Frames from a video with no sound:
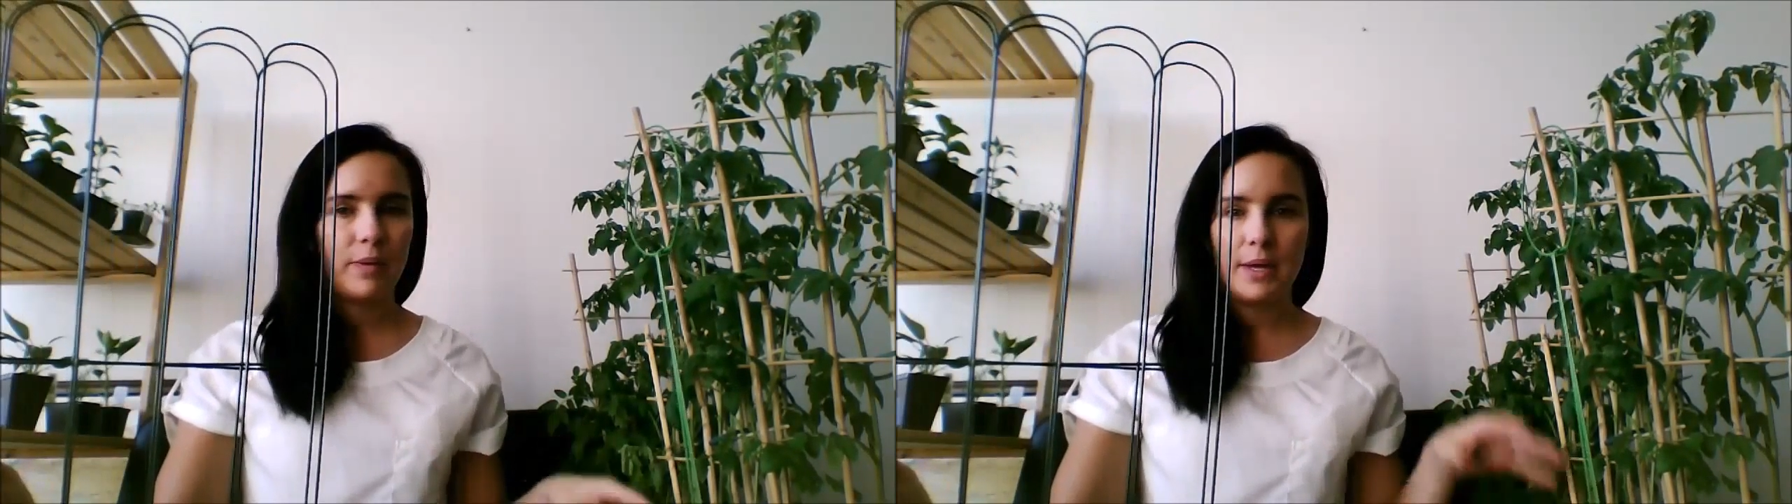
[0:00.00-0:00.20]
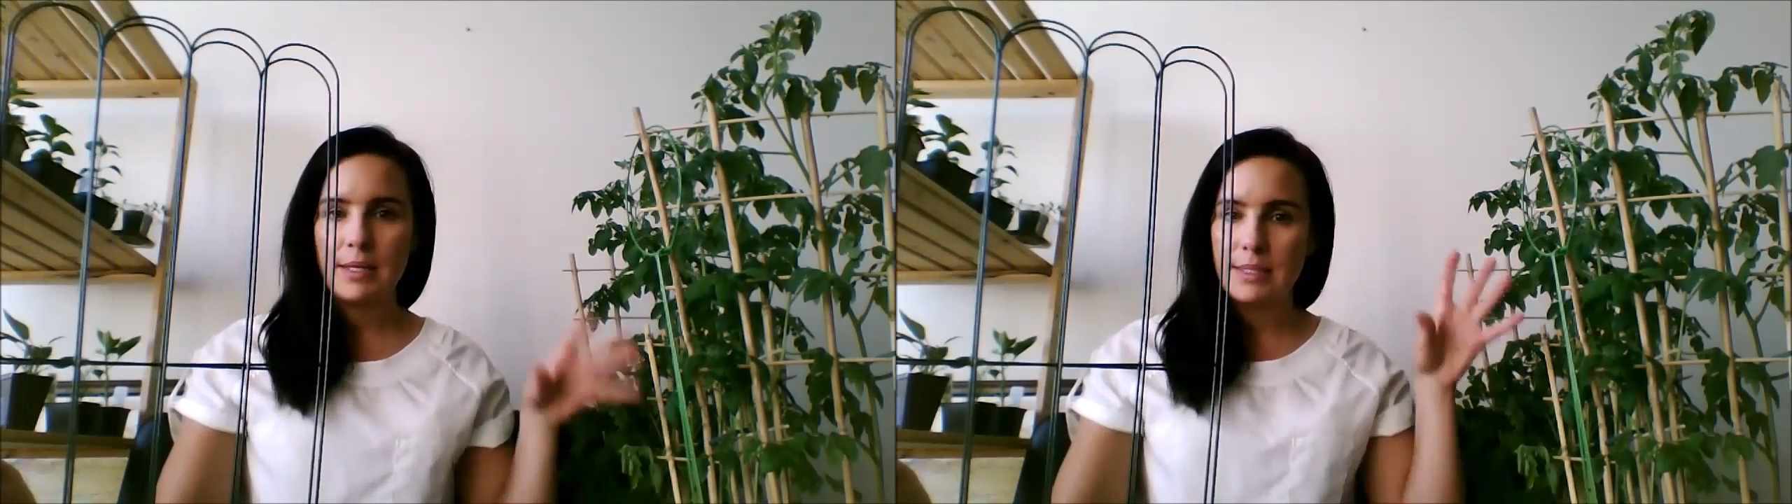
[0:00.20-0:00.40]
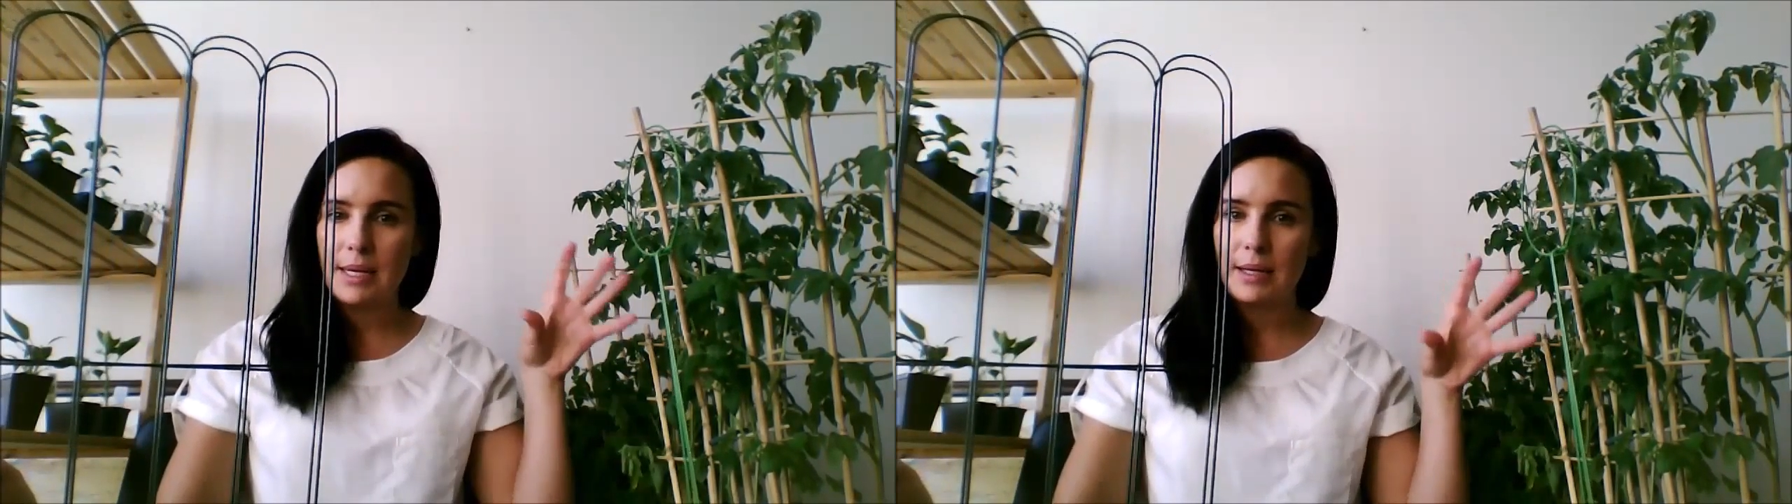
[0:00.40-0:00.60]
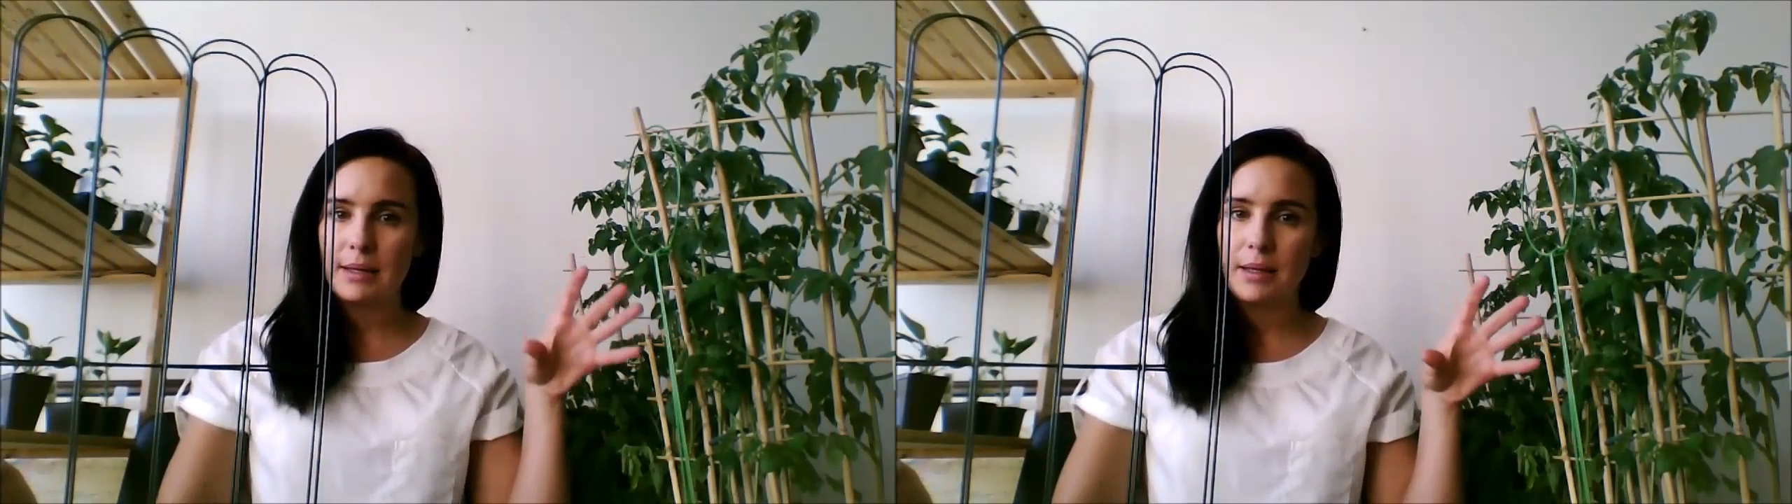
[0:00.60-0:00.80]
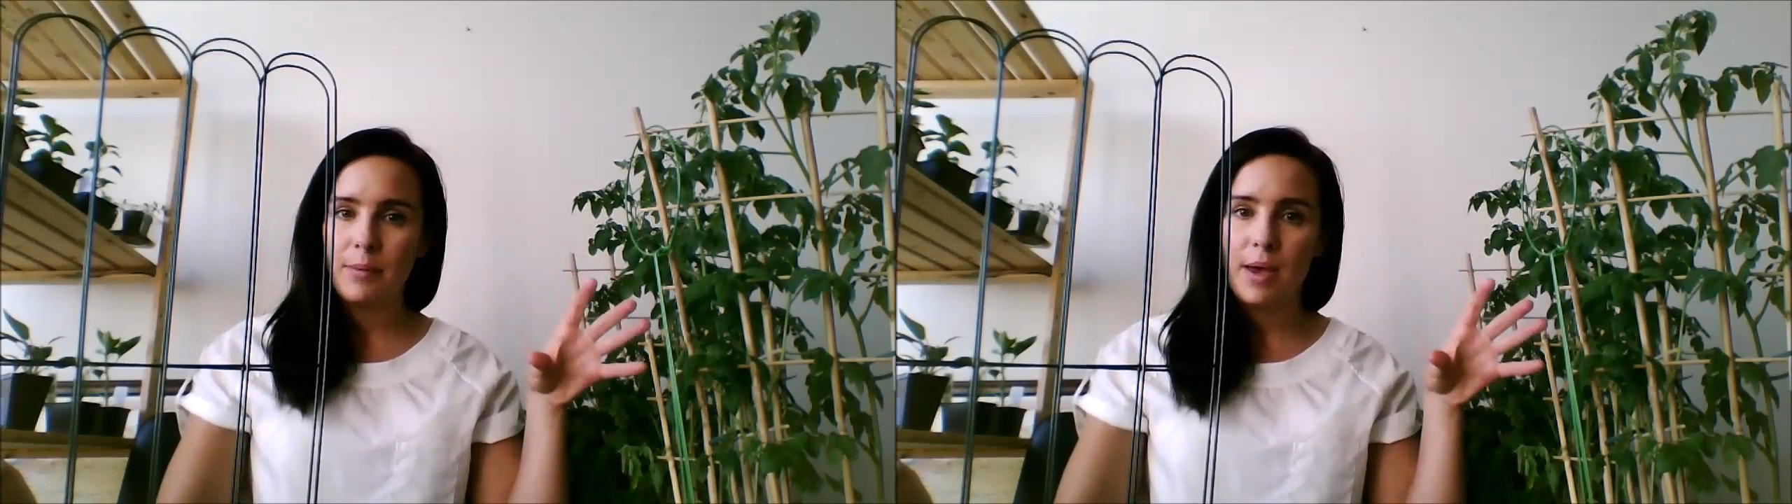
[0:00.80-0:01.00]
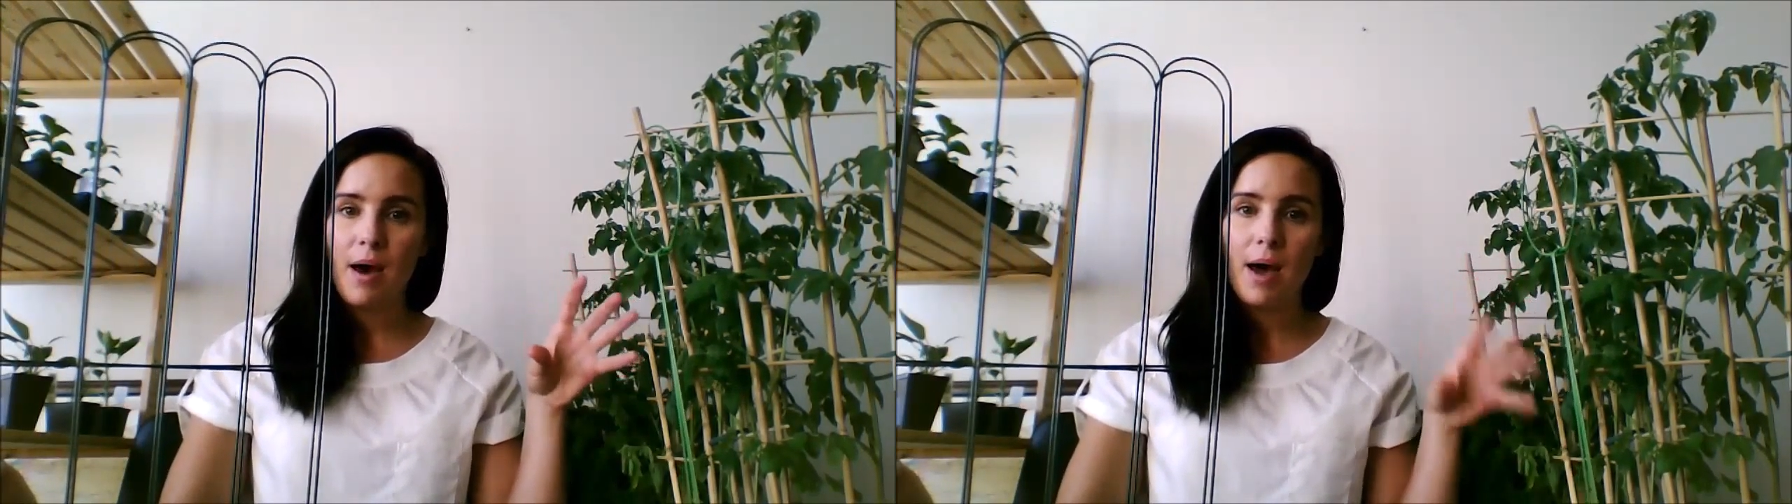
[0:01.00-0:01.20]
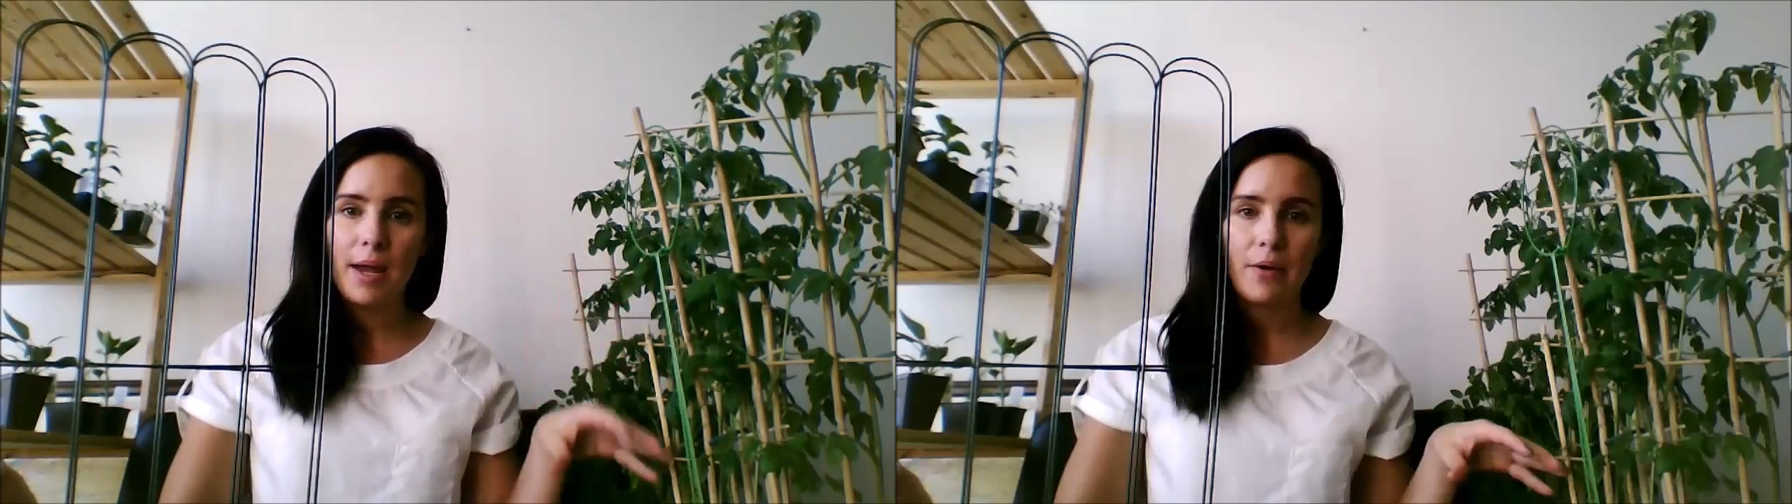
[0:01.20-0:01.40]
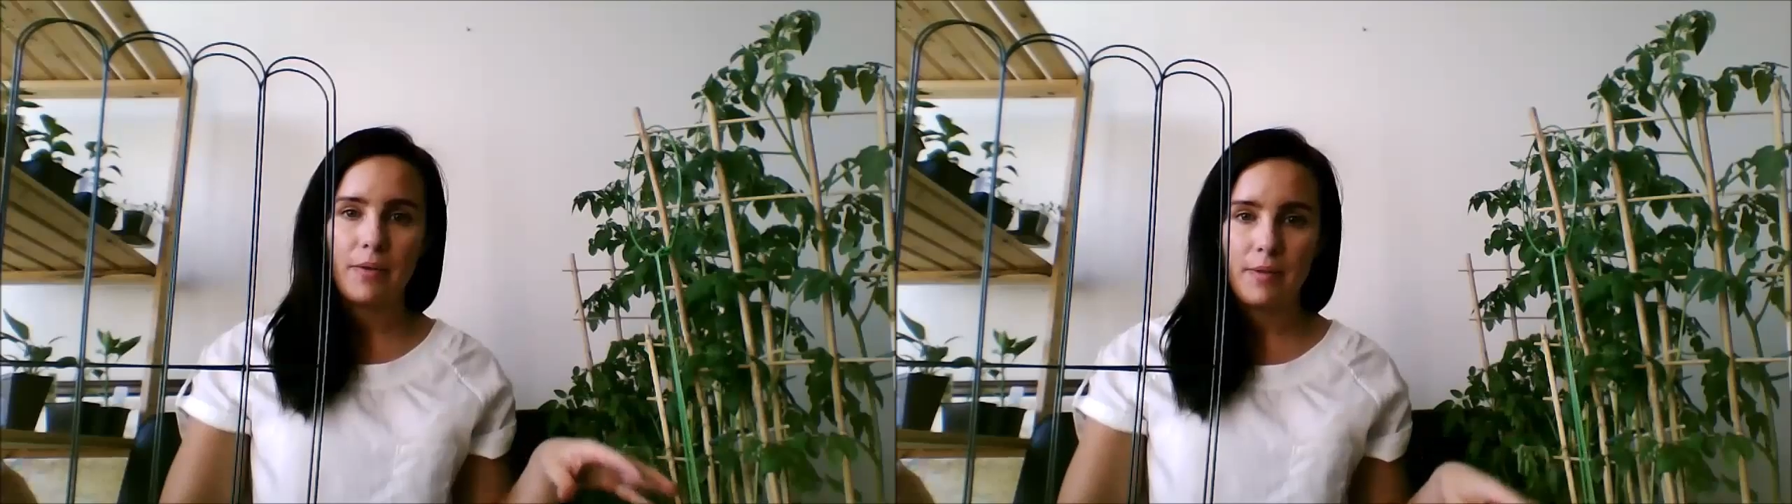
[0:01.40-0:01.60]
plants get a little bit
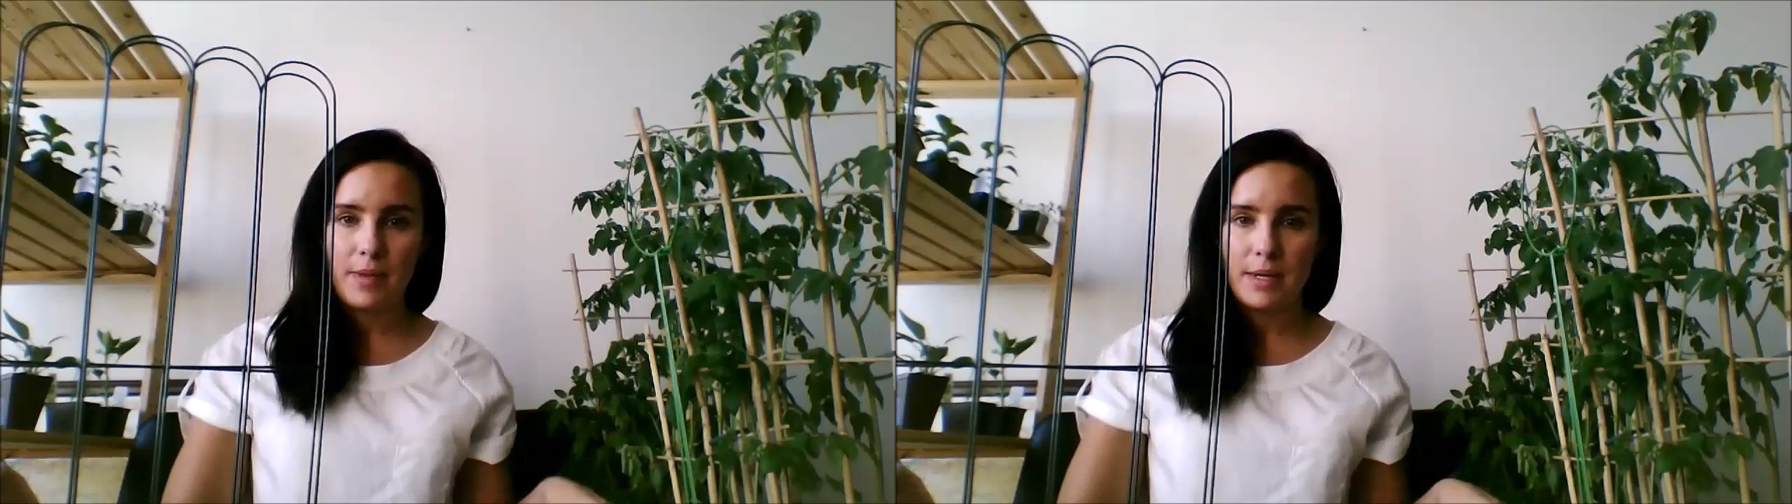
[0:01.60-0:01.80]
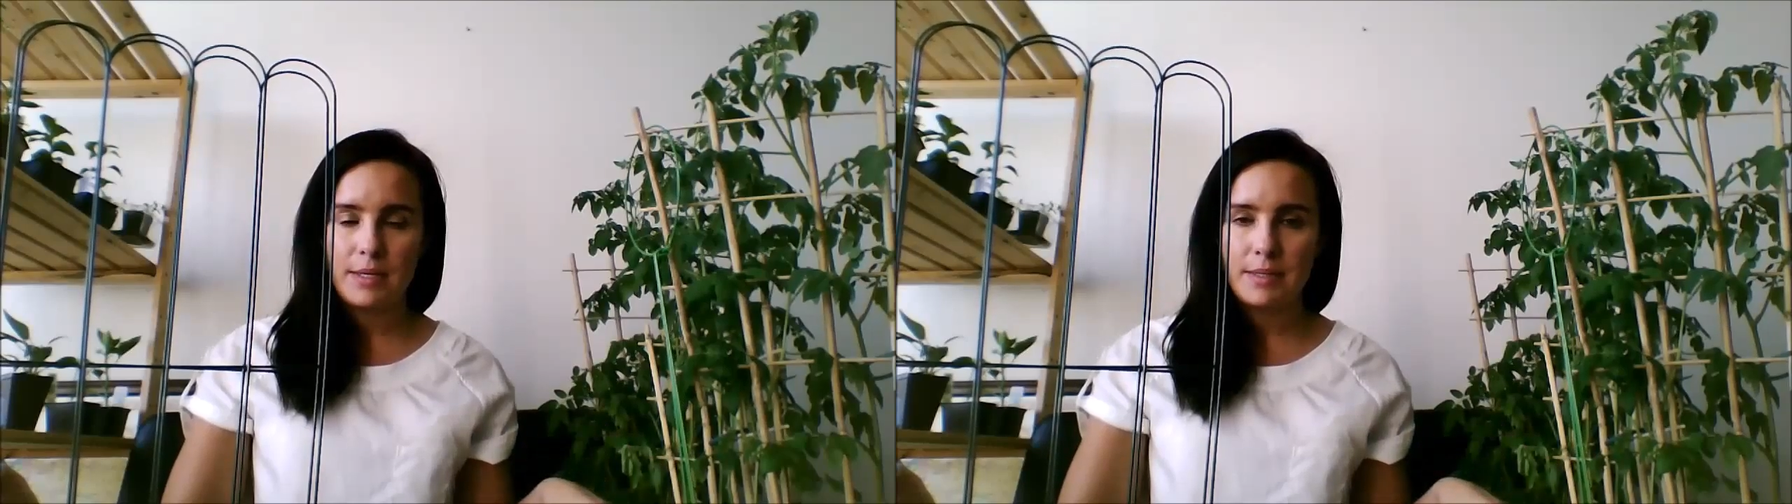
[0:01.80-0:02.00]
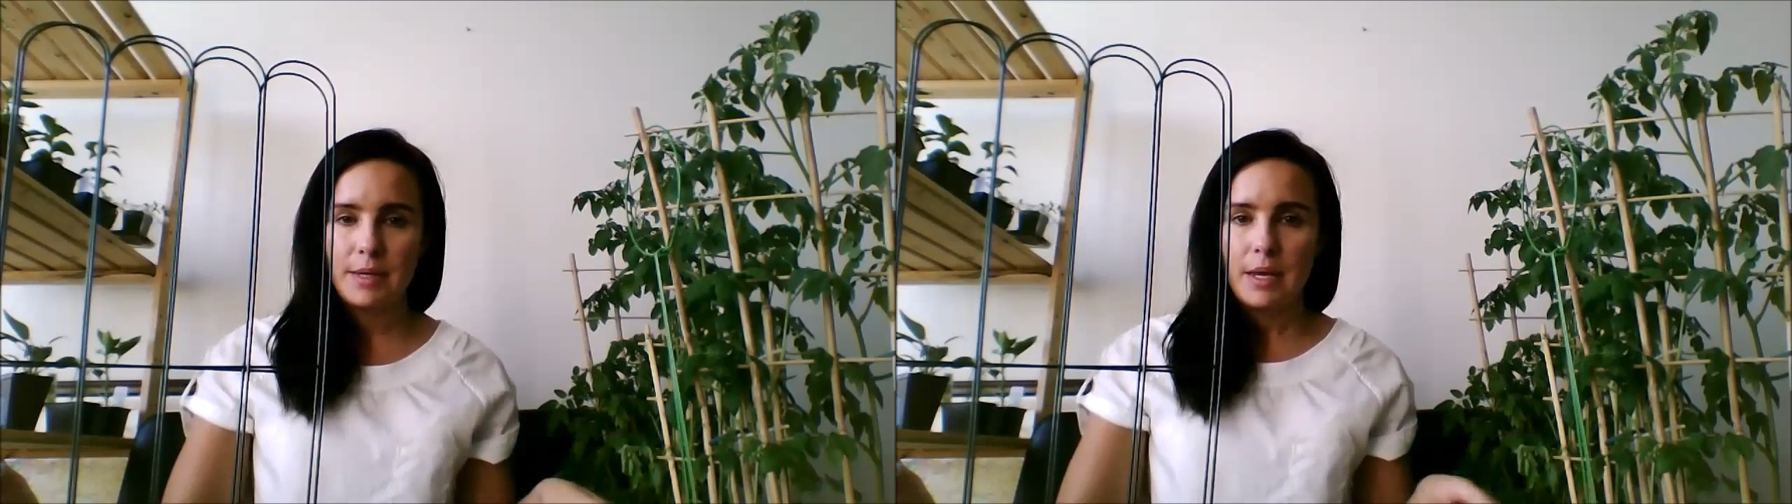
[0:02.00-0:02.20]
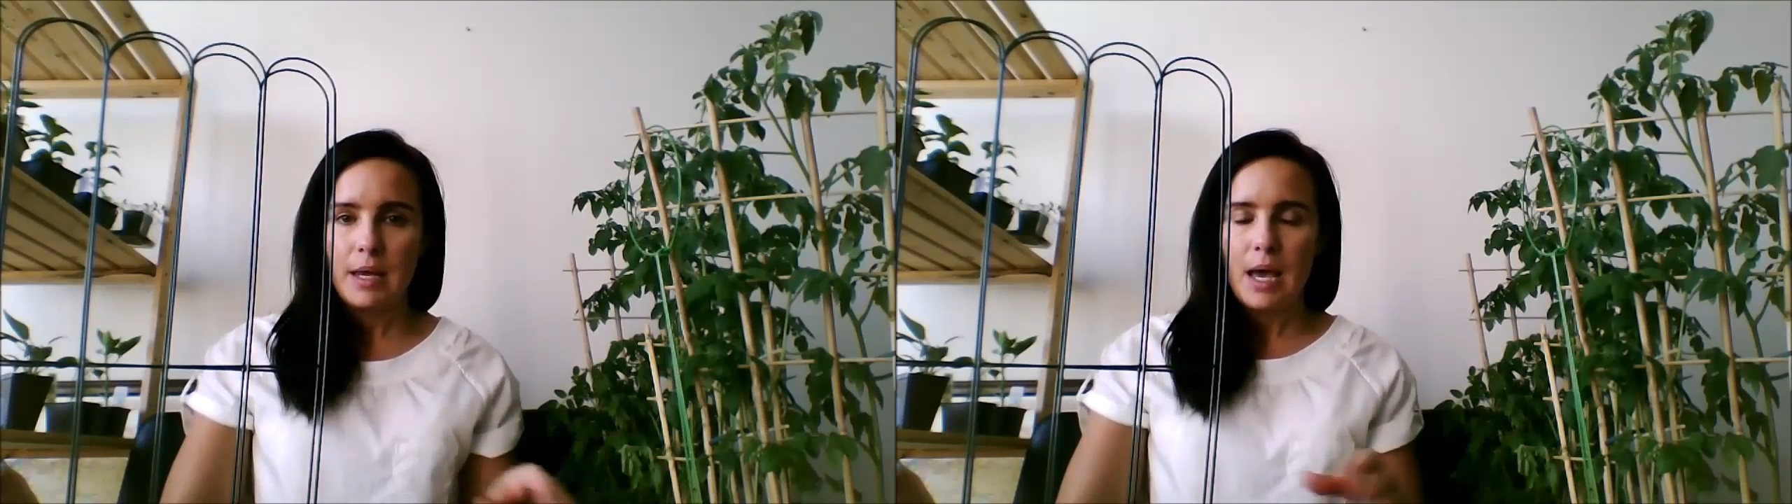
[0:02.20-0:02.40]
higher than this.